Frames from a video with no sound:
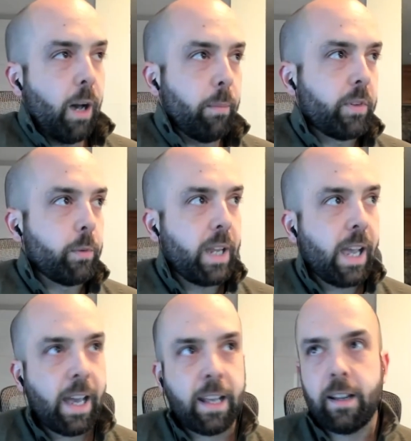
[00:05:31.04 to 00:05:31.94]
So we
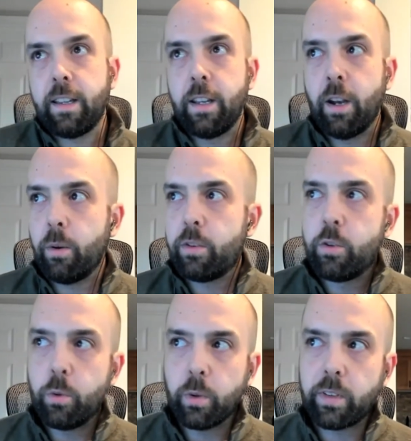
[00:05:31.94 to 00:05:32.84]
had,
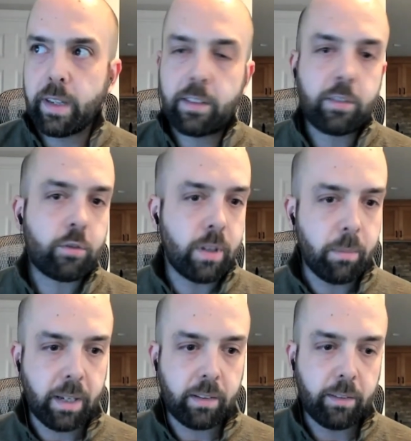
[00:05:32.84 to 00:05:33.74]
tools like
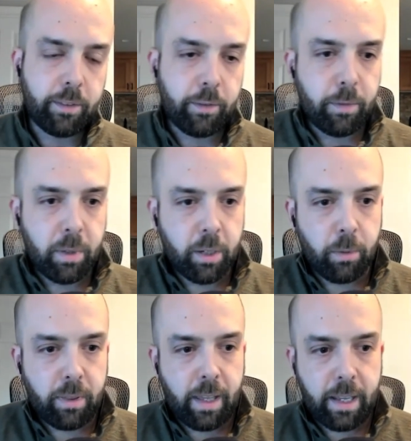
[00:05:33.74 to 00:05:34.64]
StreetMix, if you're familiar
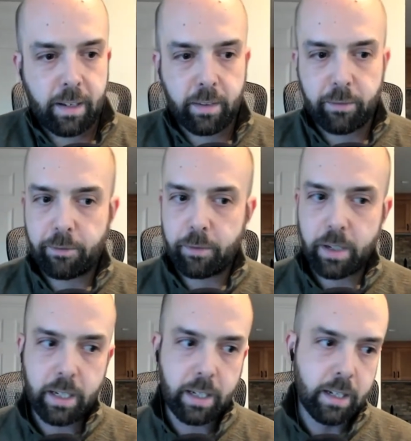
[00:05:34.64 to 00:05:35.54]
with that. It's a
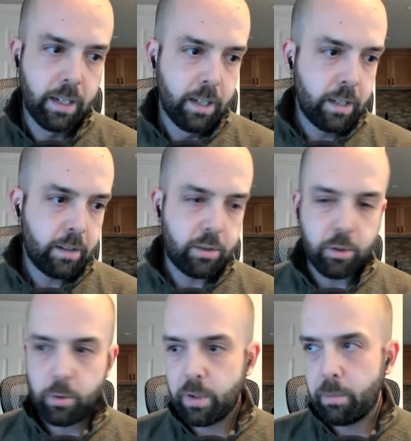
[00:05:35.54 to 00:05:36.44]
free
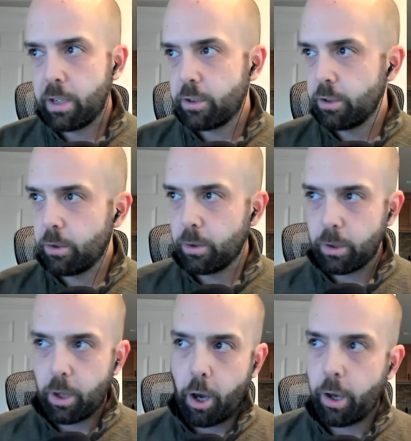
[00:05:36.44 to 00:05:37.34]

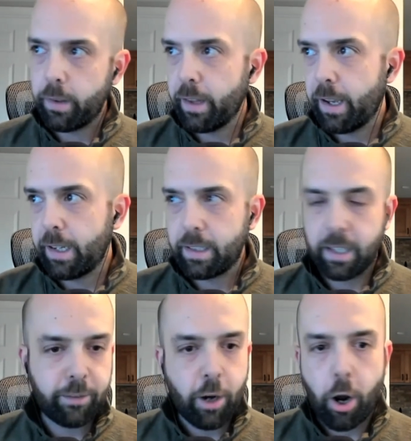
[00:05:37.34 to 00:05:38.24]
two-dimensional online
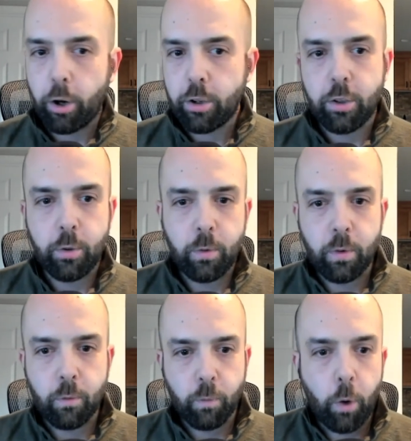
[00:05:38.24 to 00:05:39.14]
kind of
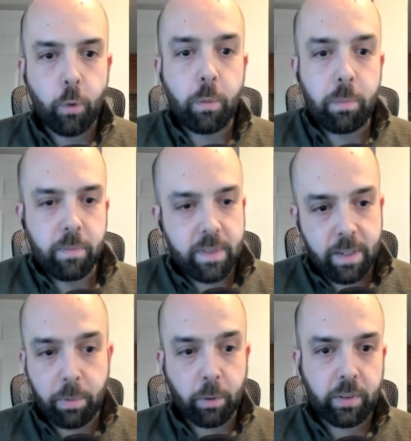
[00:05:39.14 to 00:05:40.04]
cartoon road
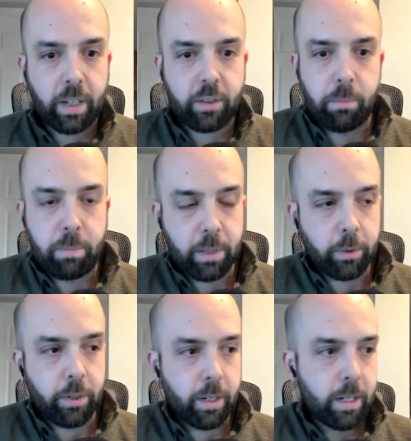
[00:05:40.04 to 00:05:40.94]
typical section
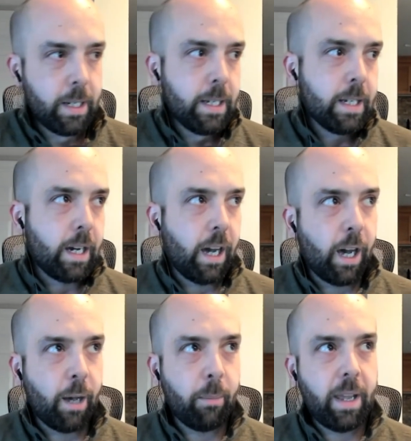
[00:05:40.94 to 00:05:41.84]
builder.
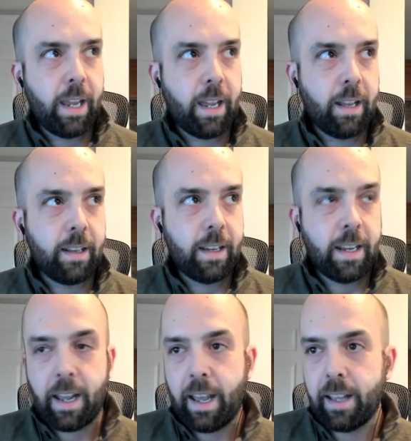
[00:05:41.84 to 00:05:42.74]
And
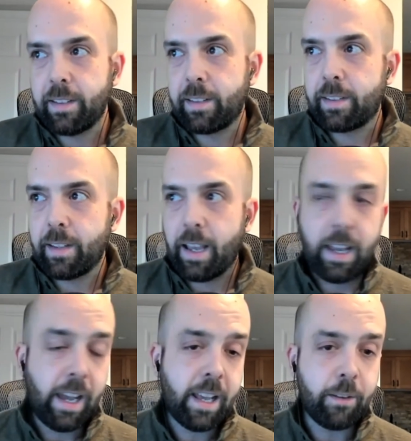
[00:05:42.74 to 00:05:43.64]
it has, I
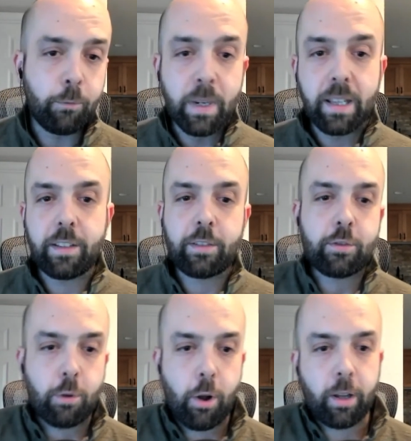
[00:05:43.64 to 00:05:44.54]
had a really
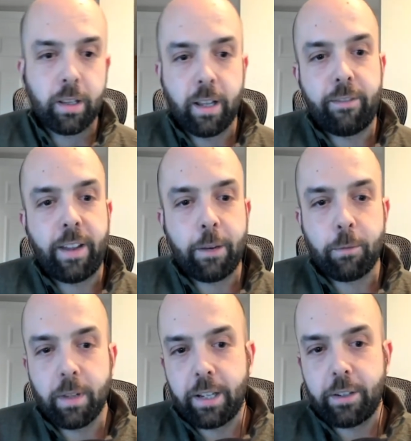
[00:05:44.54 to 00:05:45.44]
strong love-hate
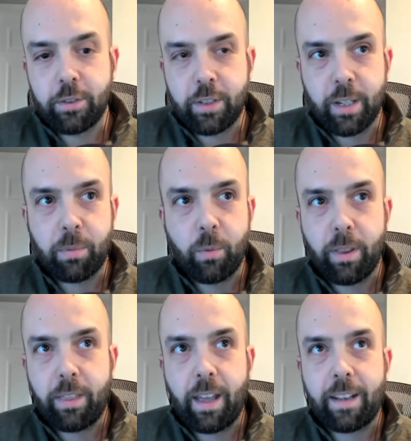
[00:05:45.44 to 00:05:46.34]
relationship
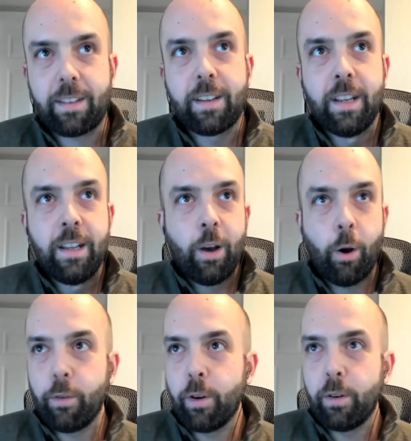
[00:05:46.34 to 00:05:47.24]
with that
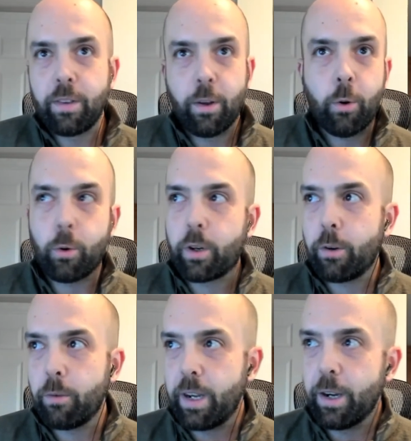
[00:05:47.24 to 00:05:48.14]
over the whole
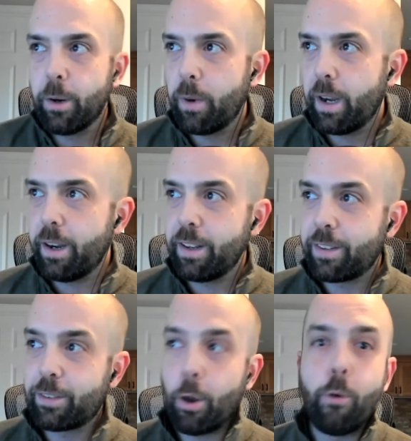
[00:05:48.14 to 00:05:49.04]
career, where it's
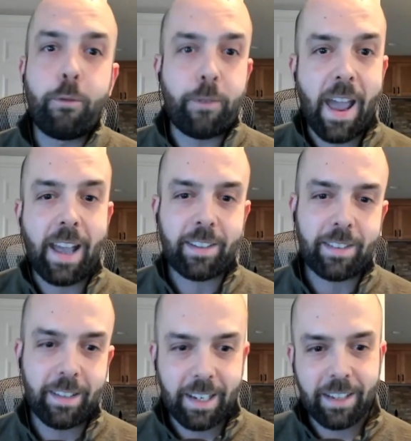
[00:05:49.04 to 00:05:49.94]
so
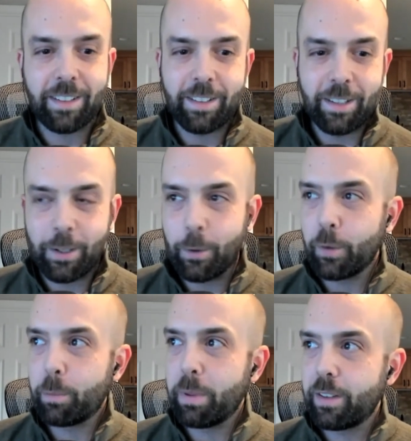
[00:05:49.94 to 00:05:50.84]
fast and easy to
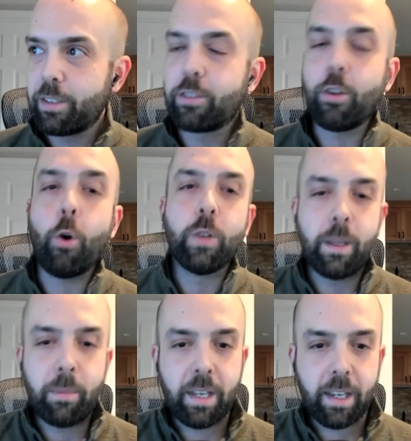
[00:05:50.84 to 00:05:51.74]
use, but so
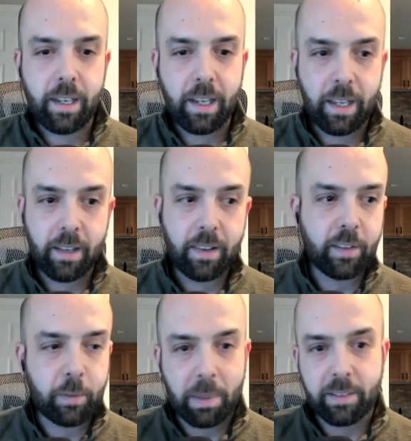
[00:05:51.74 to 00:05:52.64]
limited in the
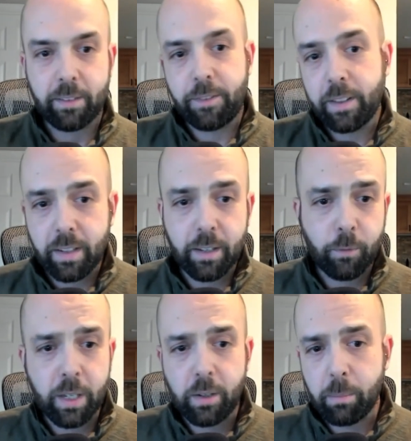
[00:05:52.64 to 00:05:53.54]
specificity of
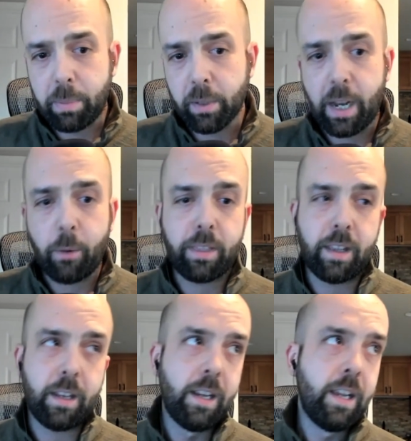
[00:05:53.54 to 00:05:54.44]
what you can build out with
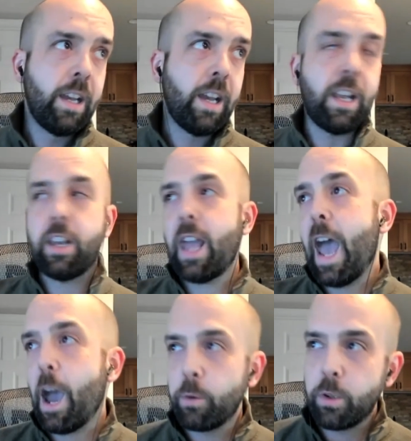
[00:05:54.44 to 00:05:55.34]
it and
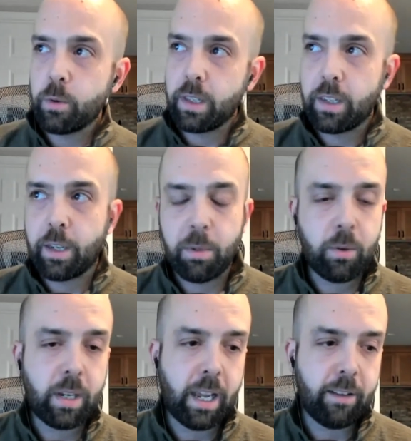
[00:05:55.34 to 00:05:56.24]
how you can
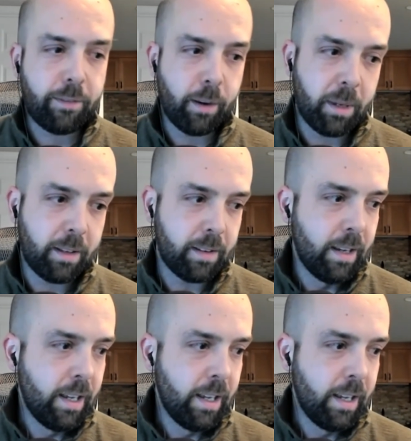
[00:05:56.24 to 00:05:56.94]
communicate from it.